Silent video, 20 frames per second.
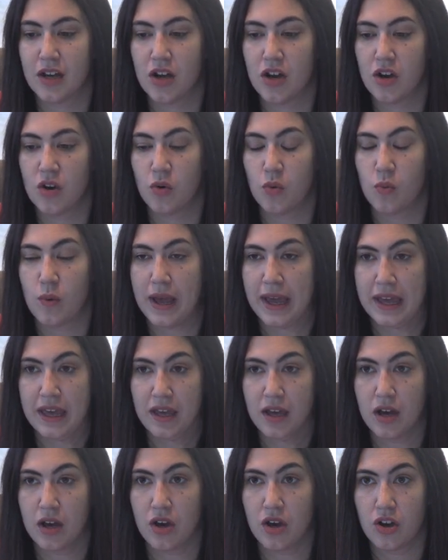a
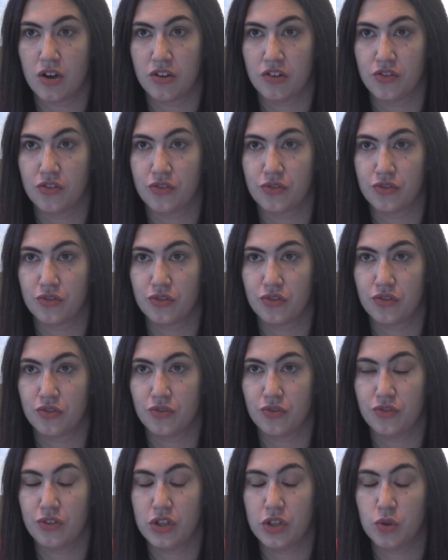way of
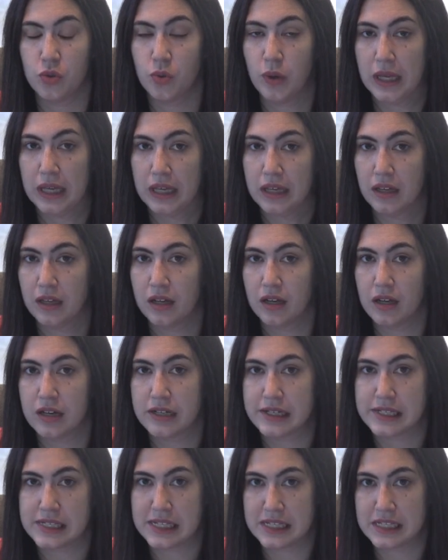viewing a
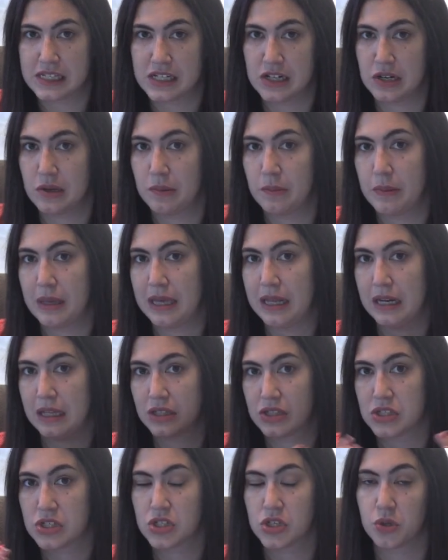system in
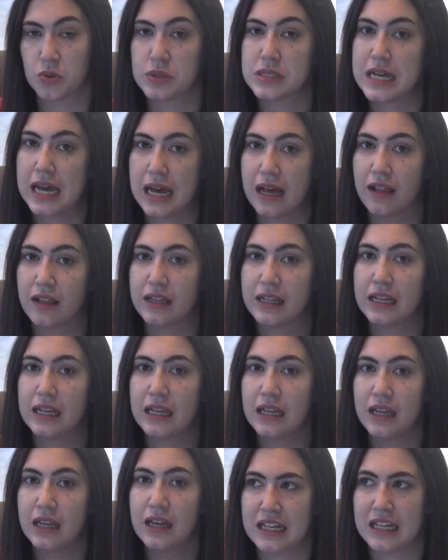its
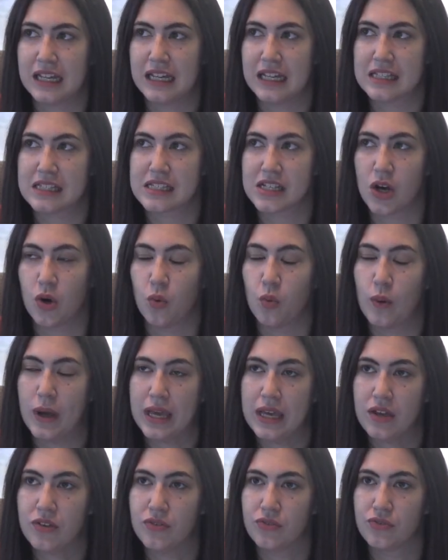totality. It's a
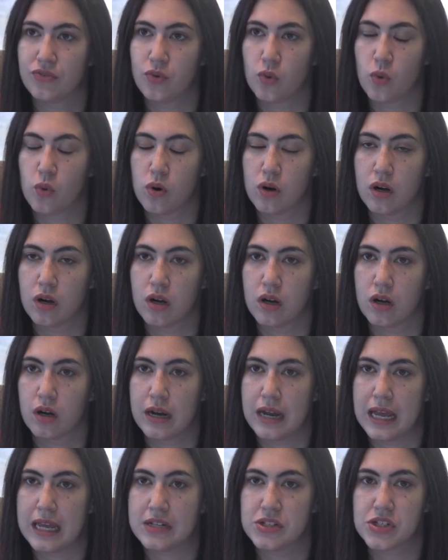way for
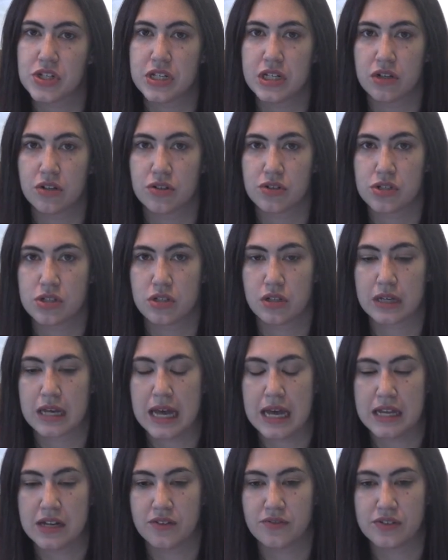engineers to
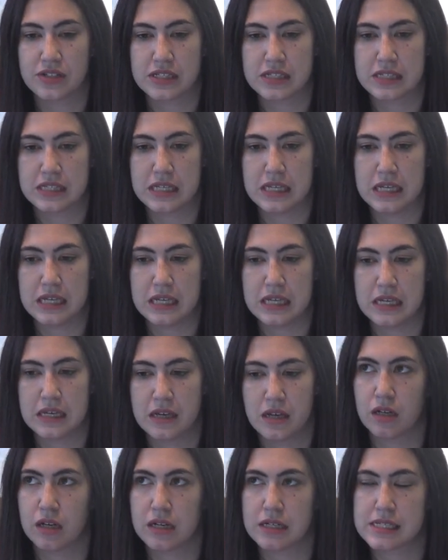kind of see
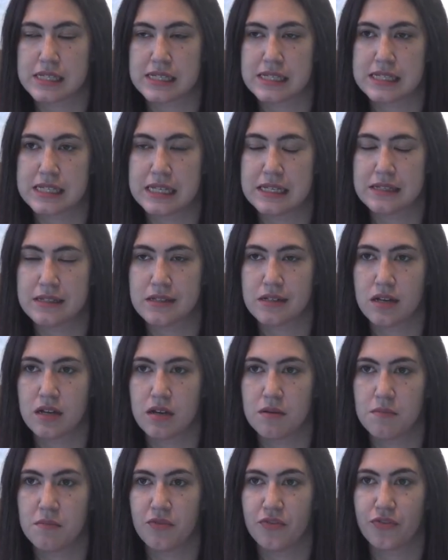a
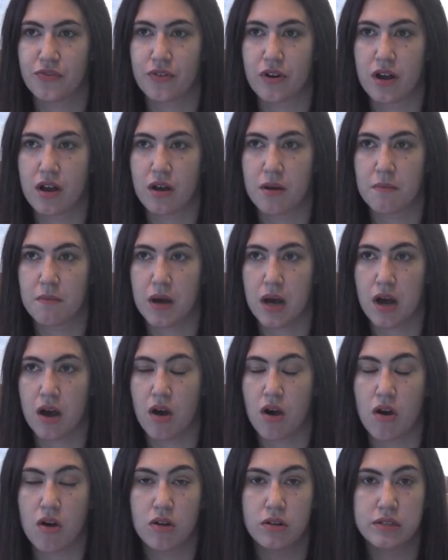system from
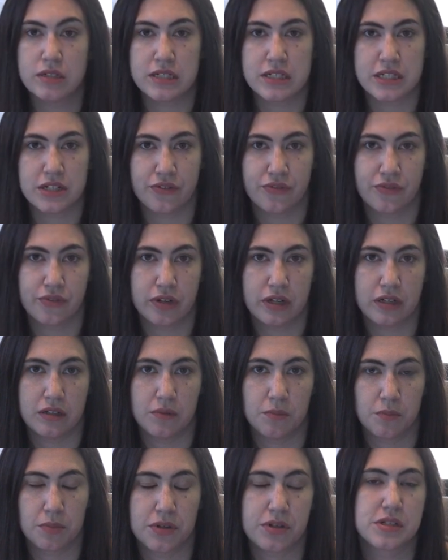all different
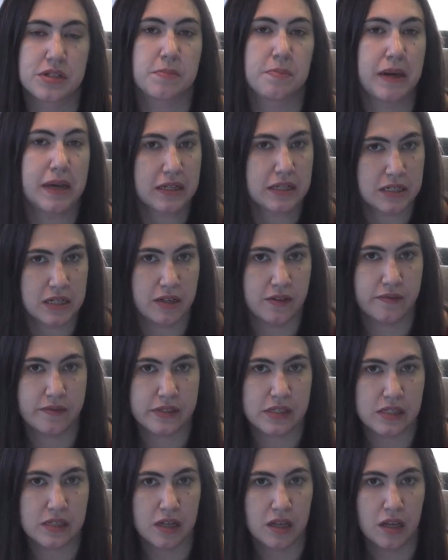
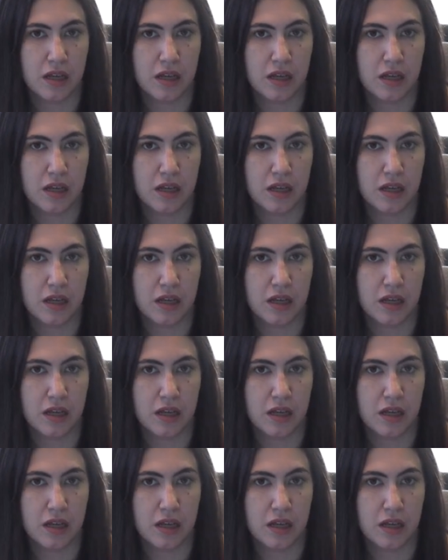perspectives